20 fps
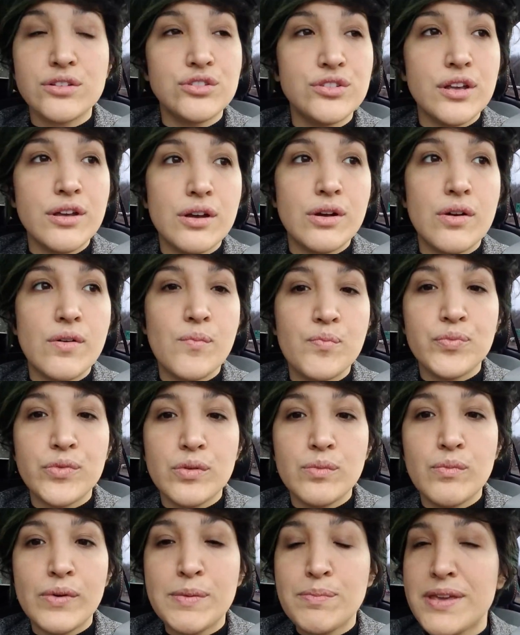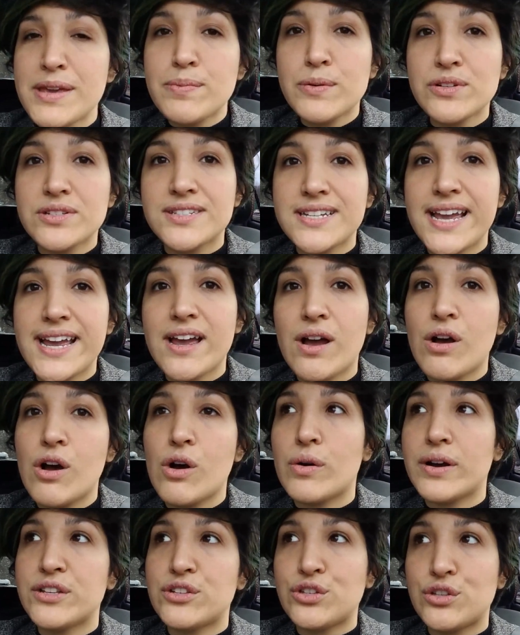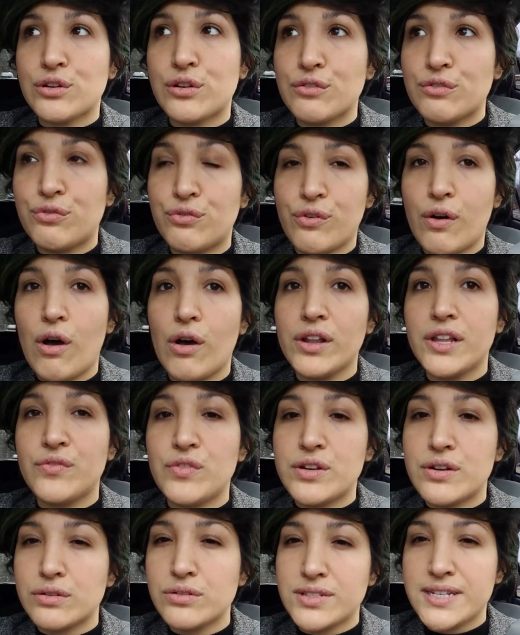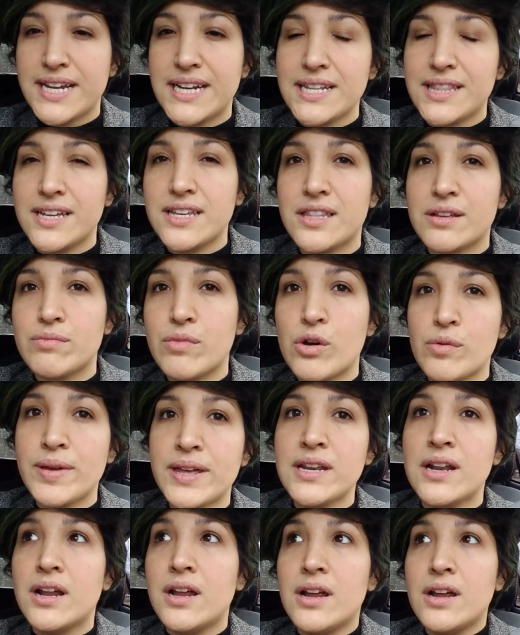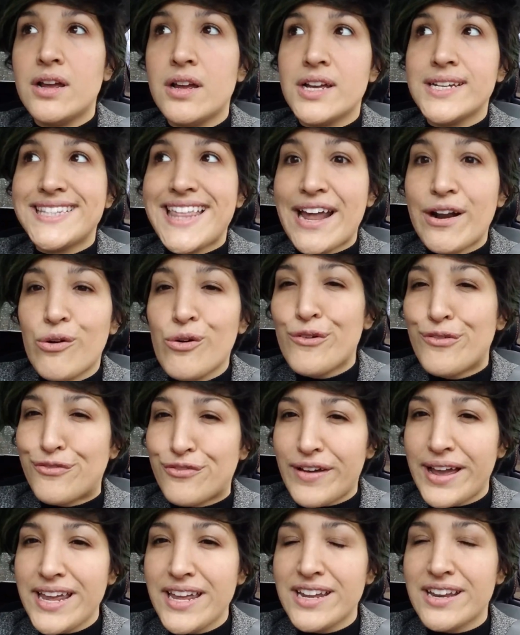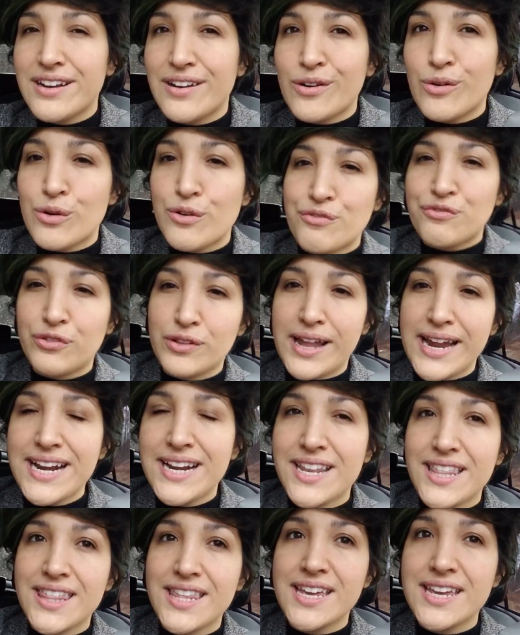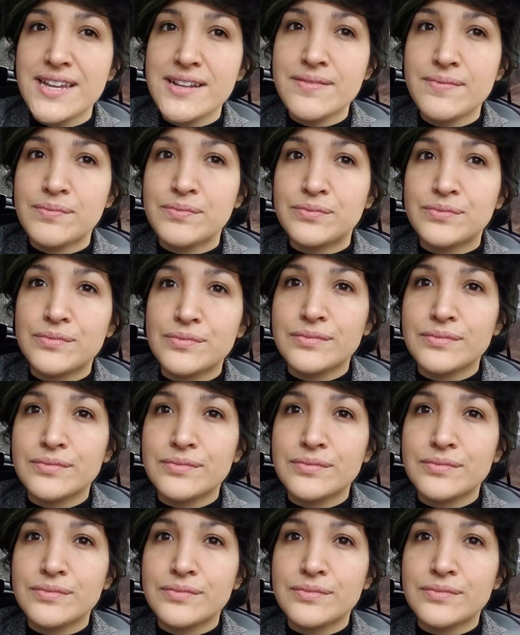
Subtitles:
So when people say, oh, it's your fault if you don't say anything in the moment, that whole fight or flight thing,